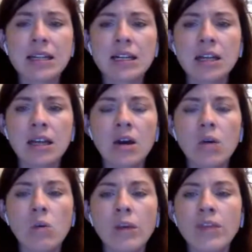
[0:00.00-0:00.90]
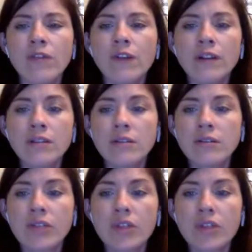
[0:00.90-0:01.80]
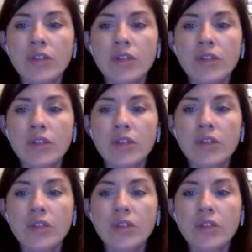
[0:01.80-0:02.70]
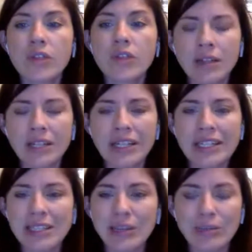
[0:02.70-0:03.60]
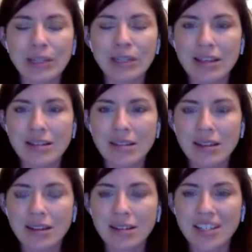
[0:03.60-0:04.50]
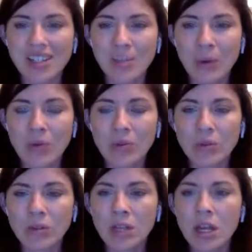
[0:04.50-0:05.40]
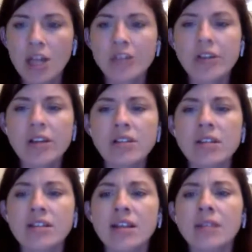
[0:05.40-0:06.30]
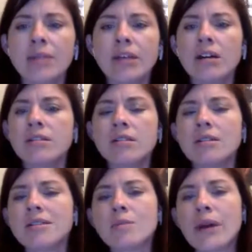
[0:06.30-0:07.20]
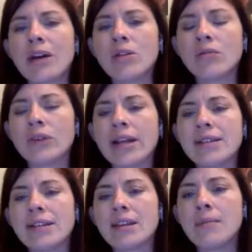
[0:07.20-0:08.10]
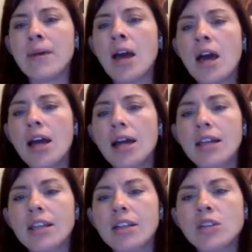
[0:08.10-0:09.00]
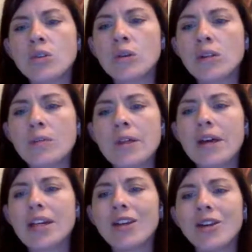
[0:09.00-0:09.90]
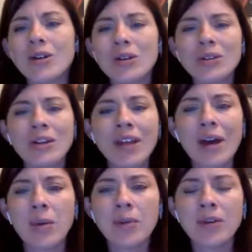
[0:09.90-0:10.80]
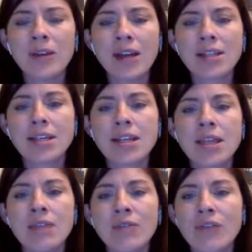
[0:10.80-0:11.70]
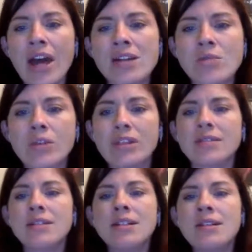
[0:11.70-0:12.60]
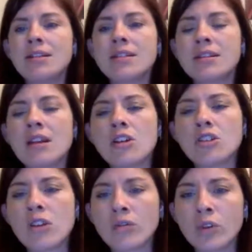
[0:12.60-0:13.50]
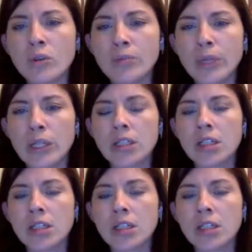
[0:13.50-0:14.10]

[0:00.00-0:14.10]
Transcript: does. When the funds of the window were so mysteriously placed at his disposal, just as he had begun to despair of raising them, he assured me that he could not help connecting that with his denunciation of your book."